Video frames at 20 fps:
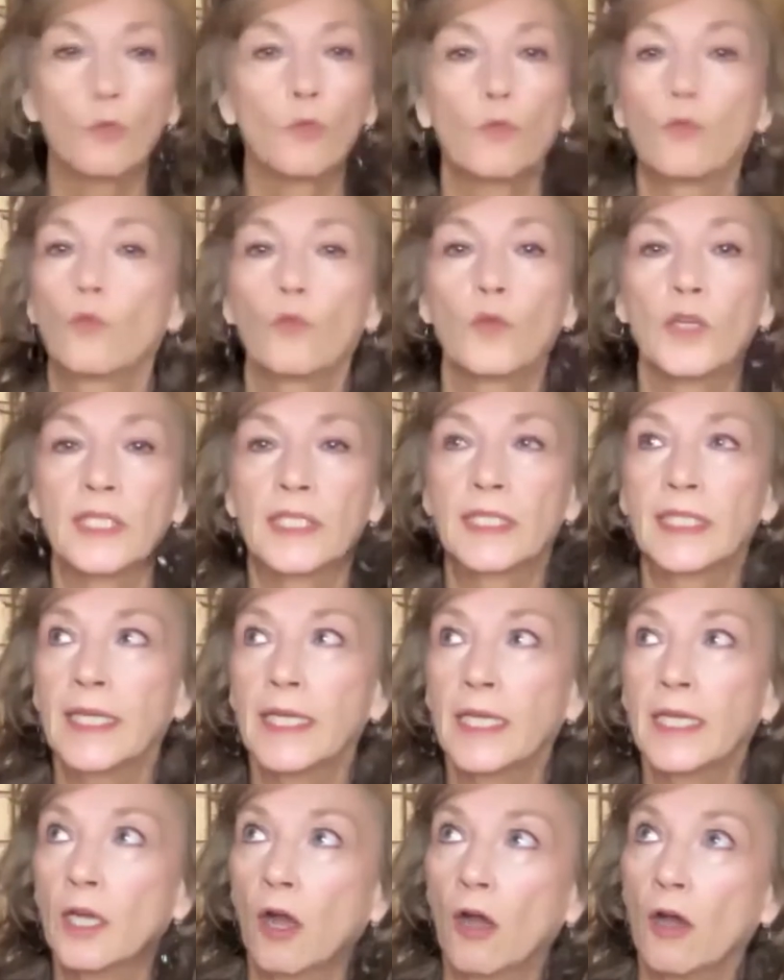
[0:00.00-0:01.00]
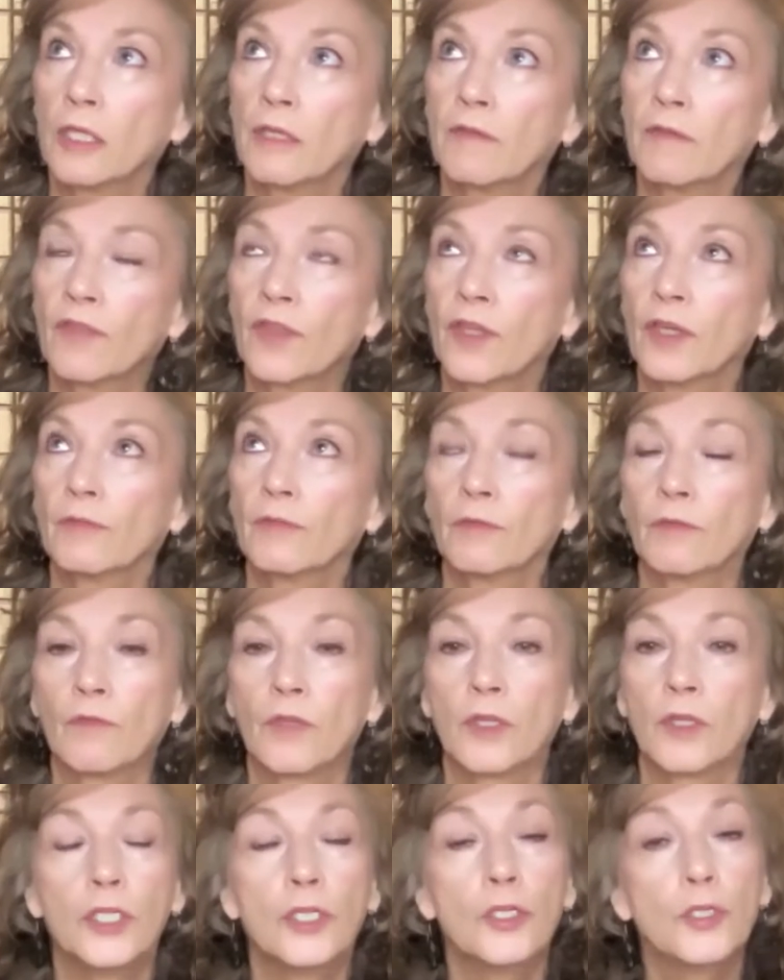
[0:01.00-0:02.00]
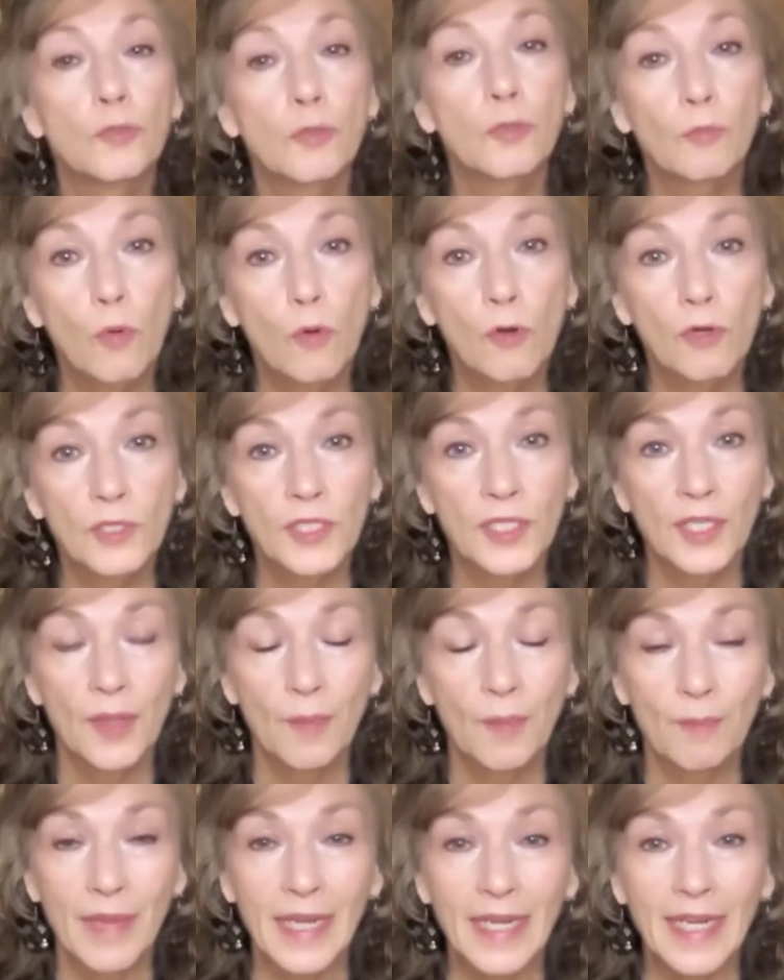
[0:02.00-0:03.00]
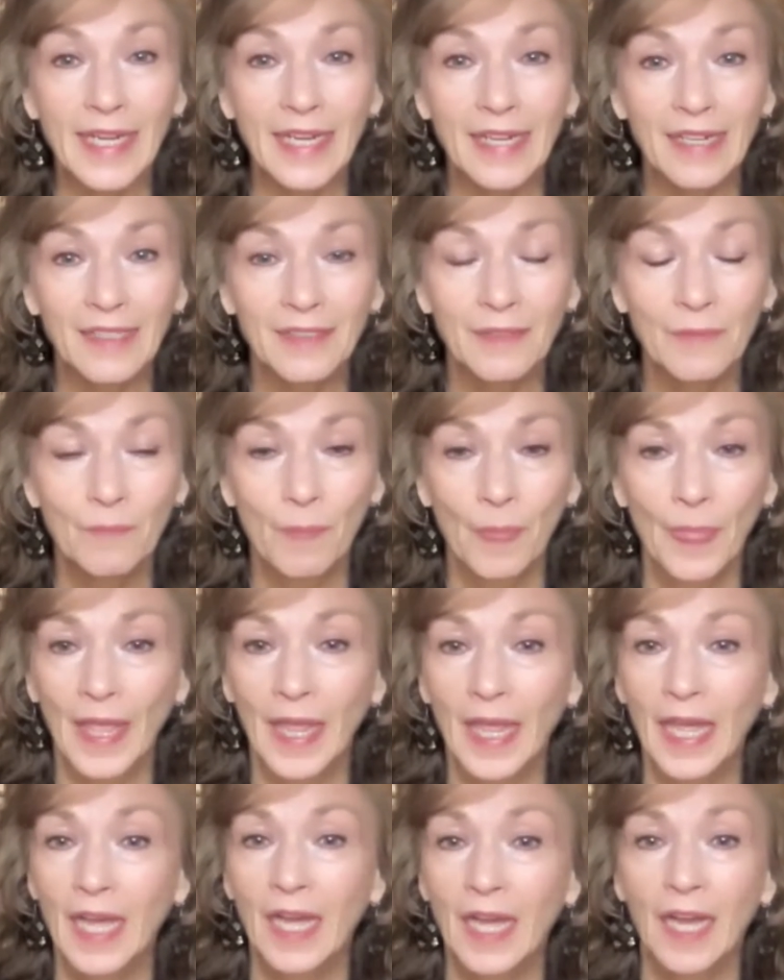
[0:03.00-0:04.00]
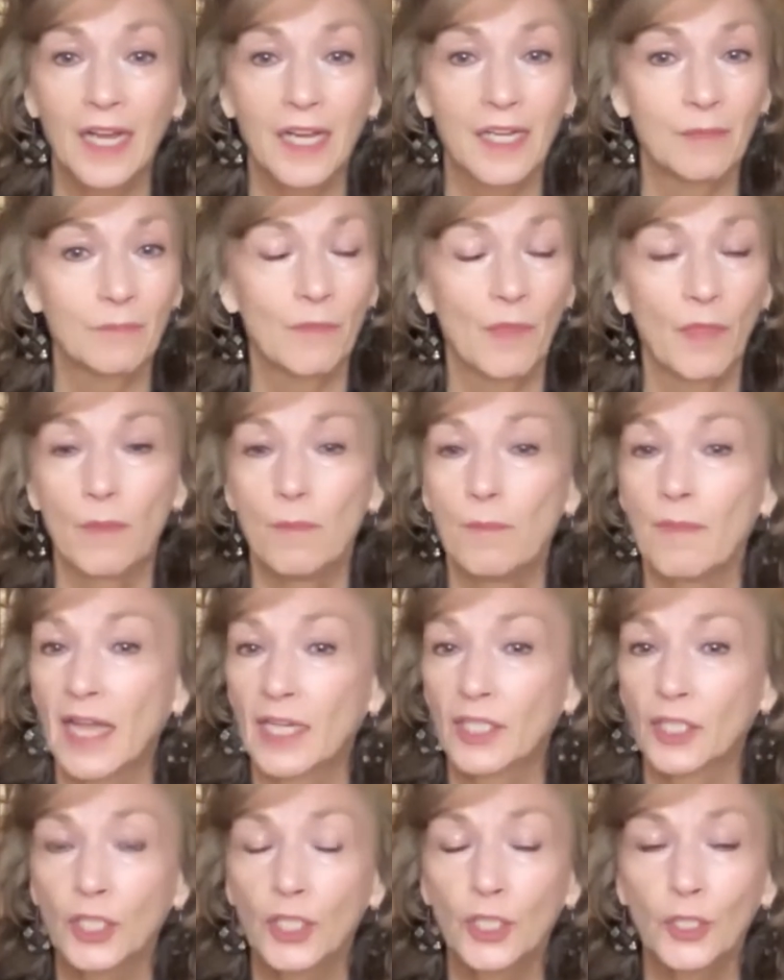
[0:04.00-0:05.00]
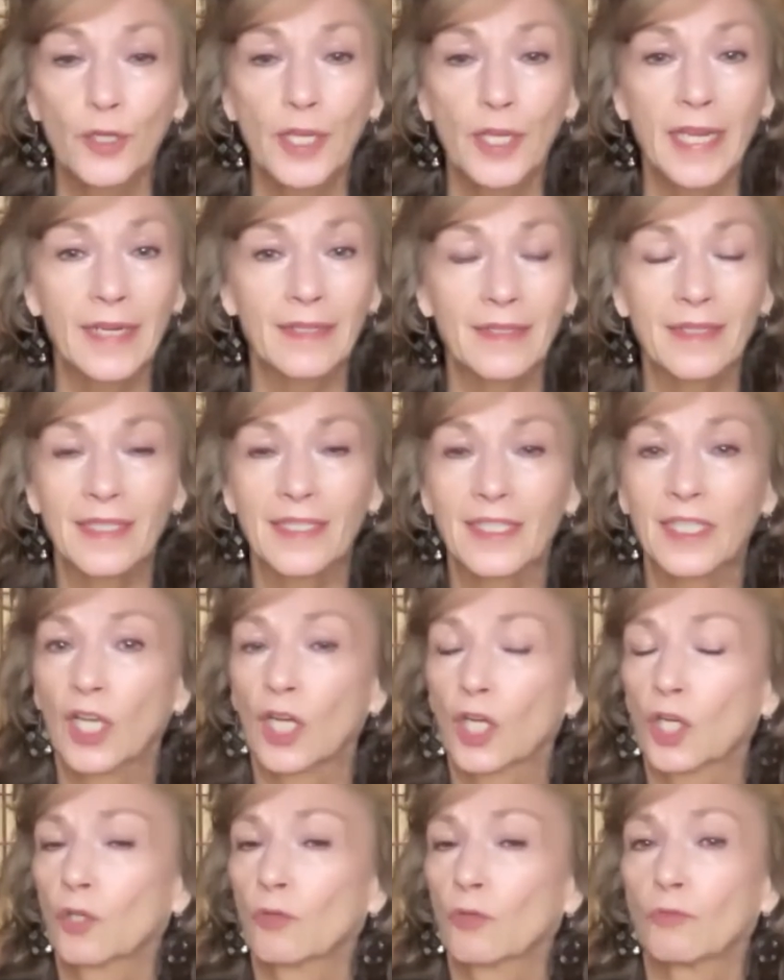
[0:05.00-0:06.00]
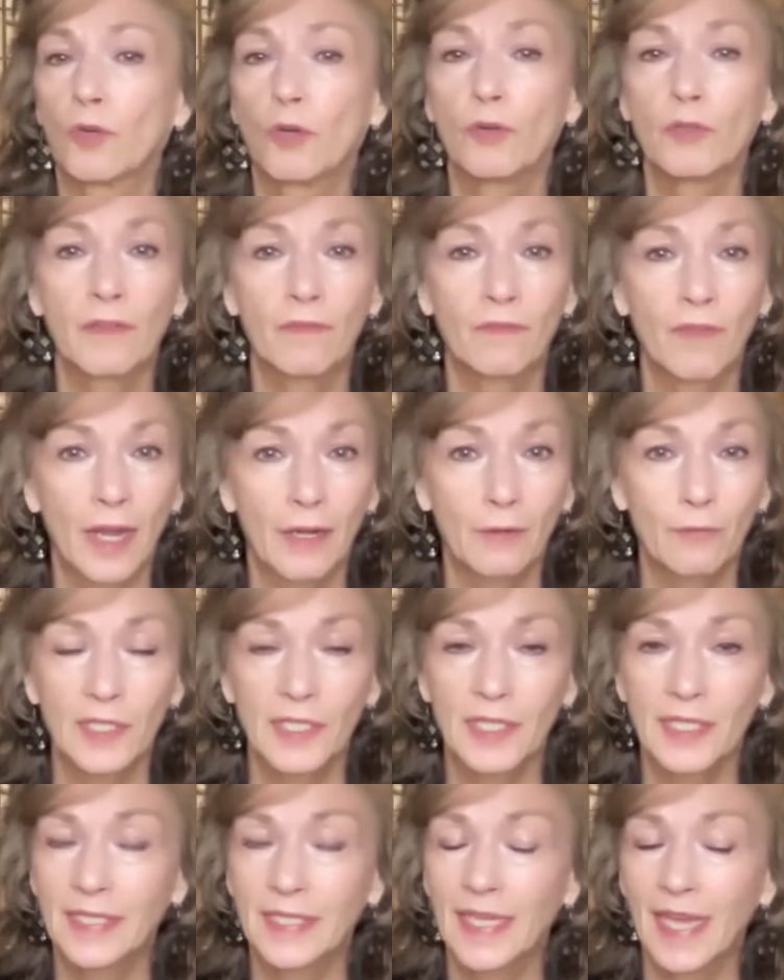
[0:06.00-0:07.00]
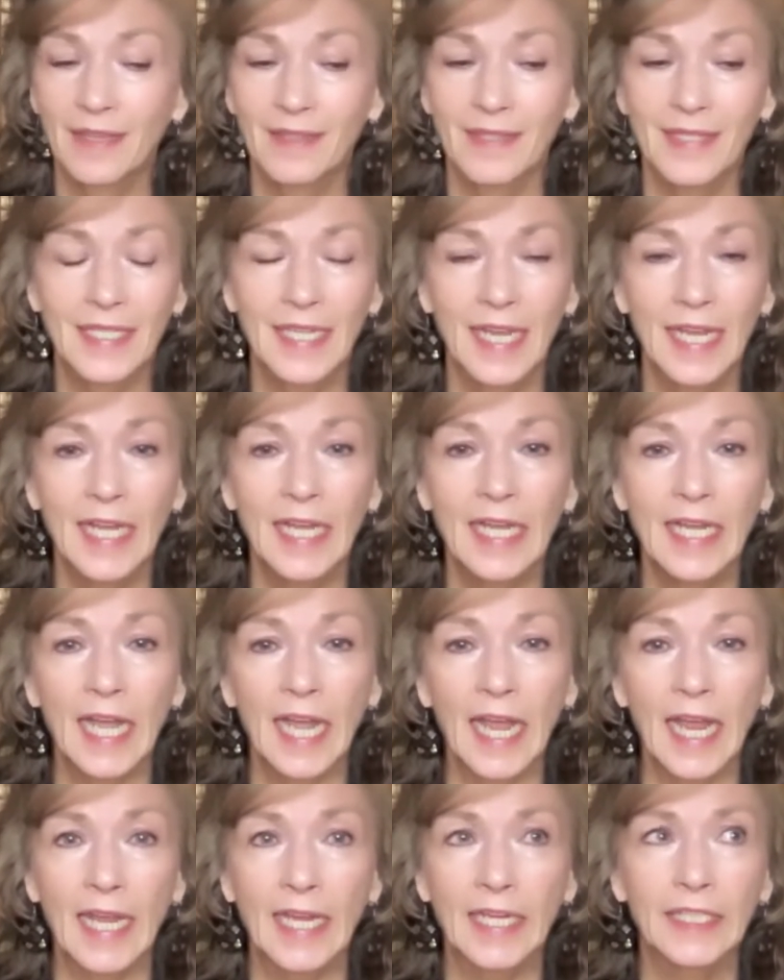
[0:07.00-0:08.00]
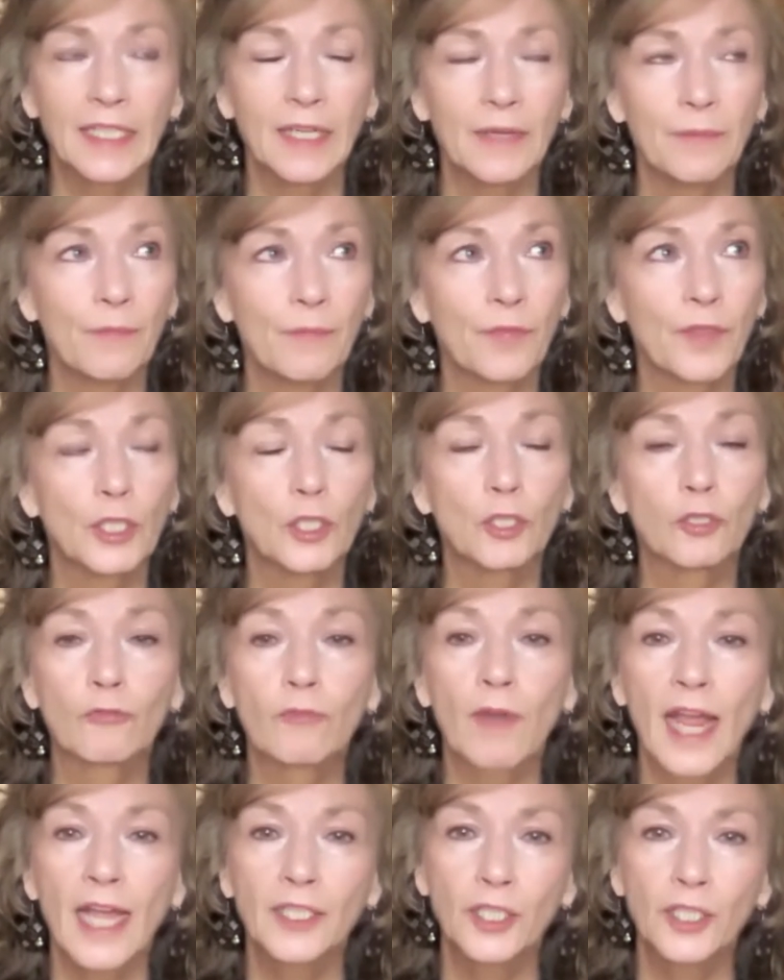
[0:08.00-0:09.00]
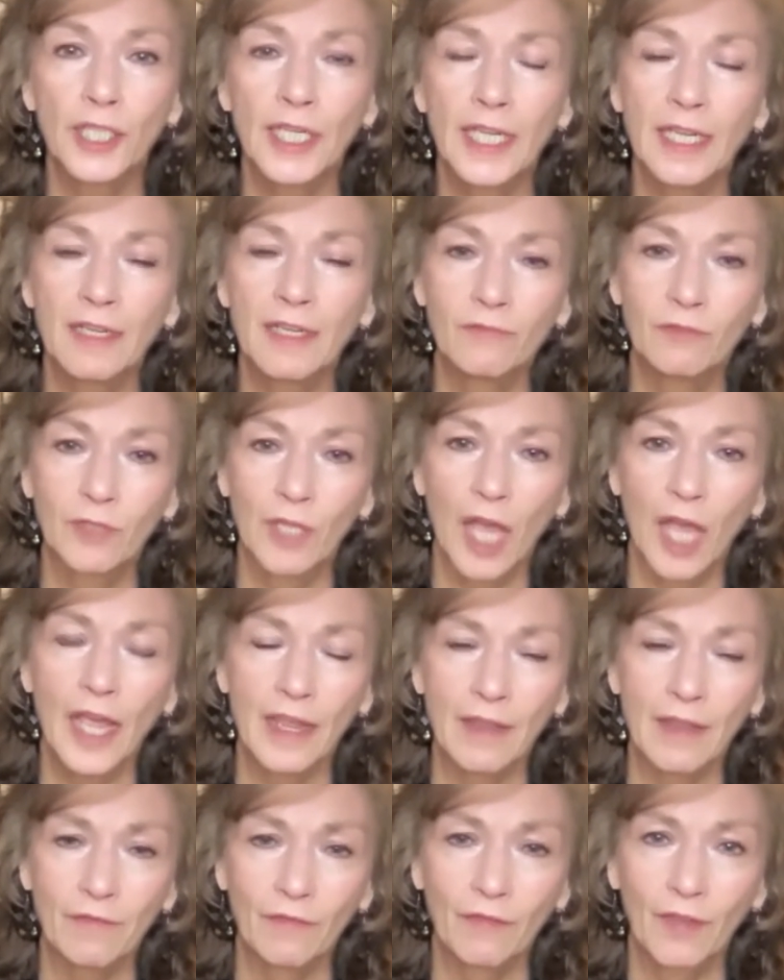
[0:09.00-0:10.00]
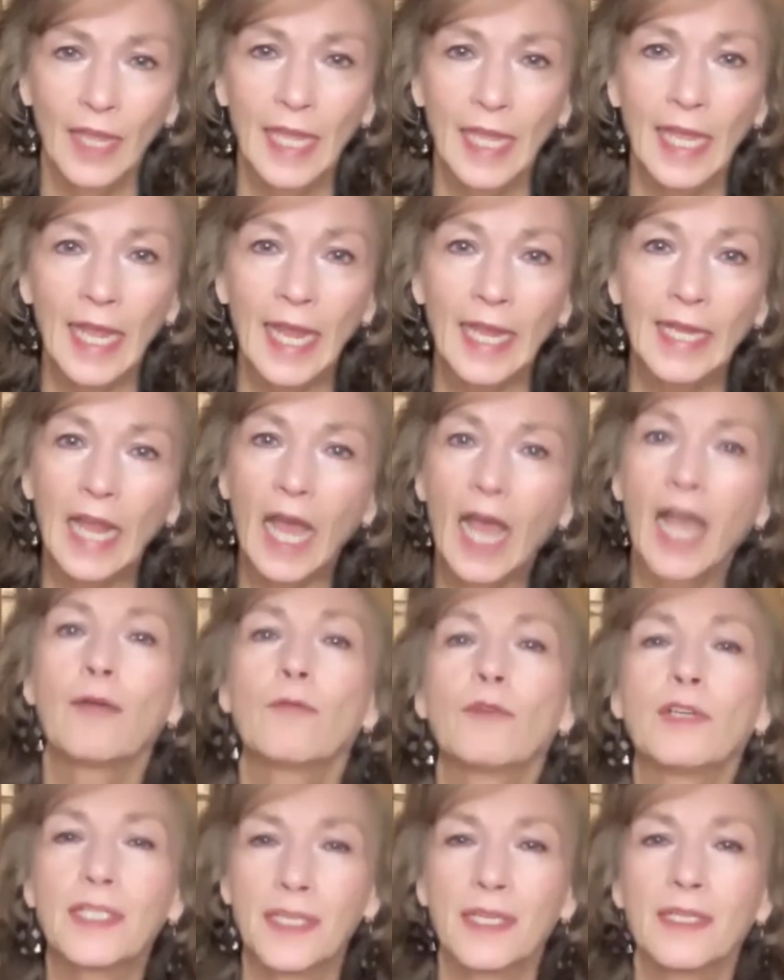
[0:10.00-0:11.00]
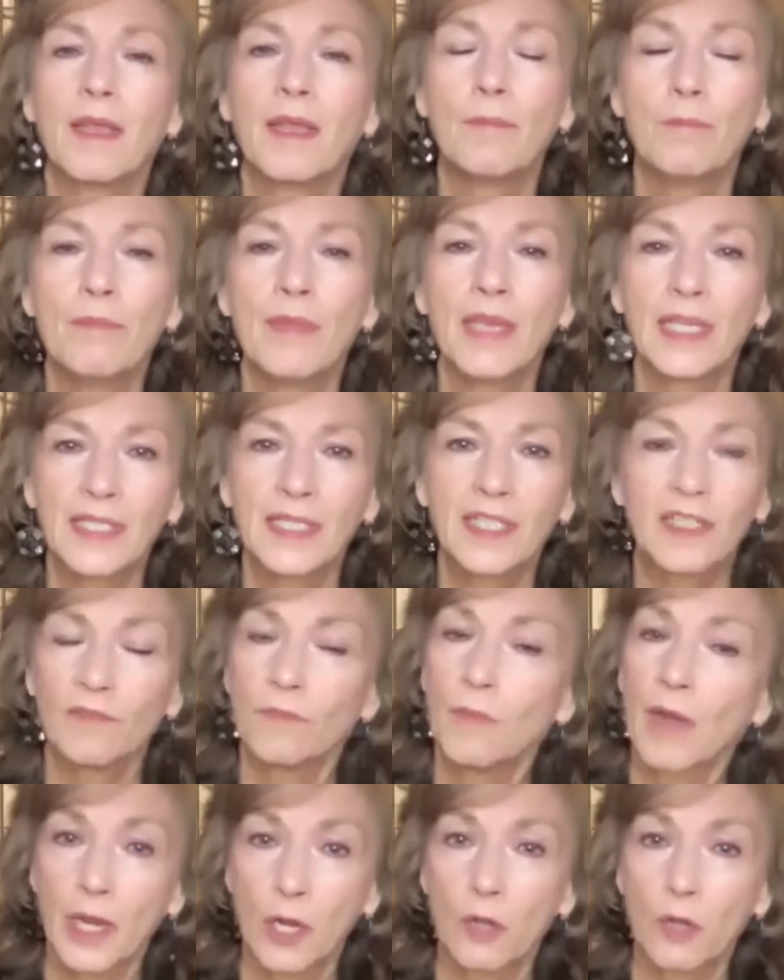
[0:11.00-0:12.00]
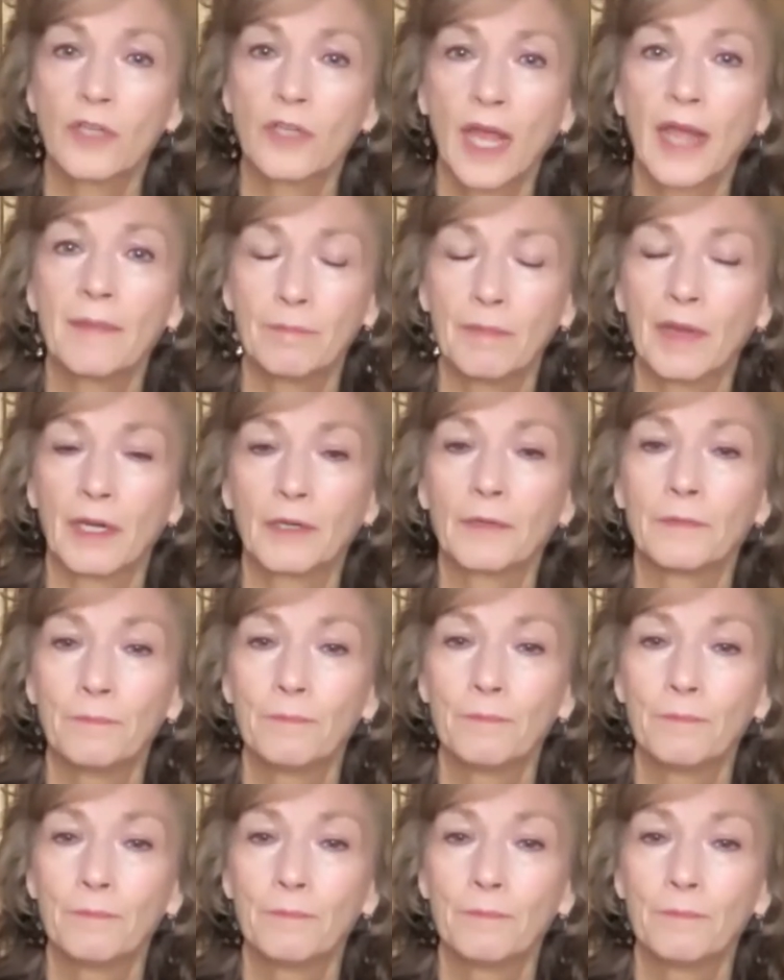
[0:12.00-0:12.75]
we see all of the news reports in the media, the mass shootings, coronavirus deaths, and the tragedy of life. And I was in the midst of my own nightmare.